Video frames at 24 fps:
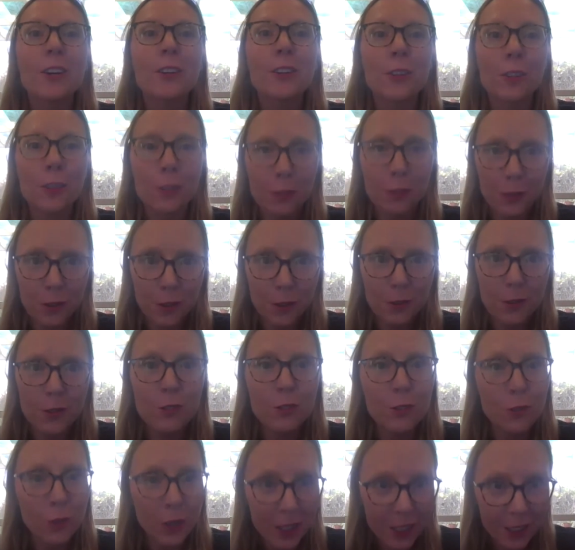curfews,
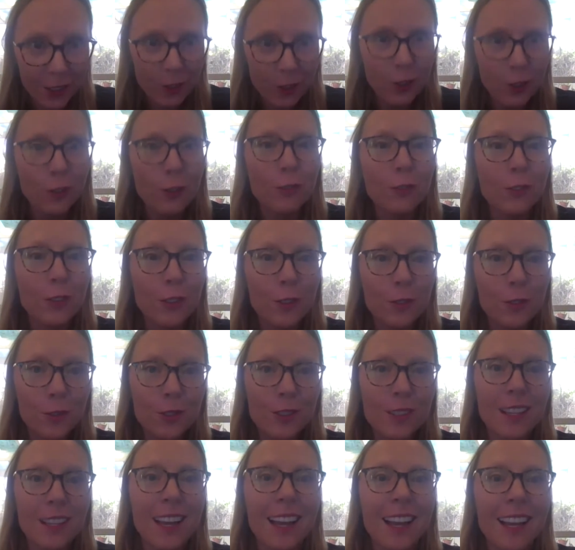strict curfews,
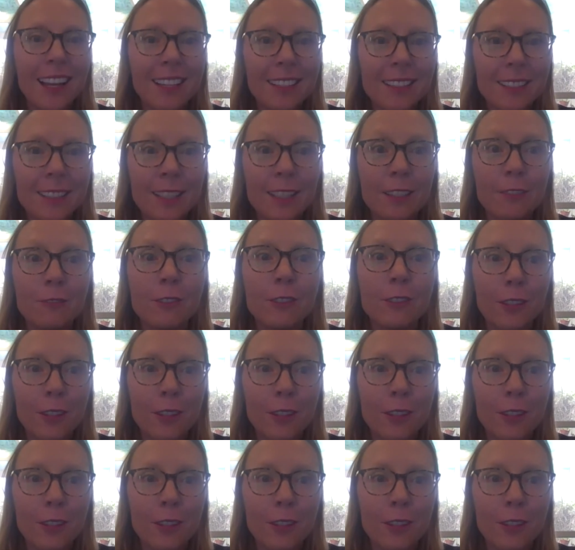and even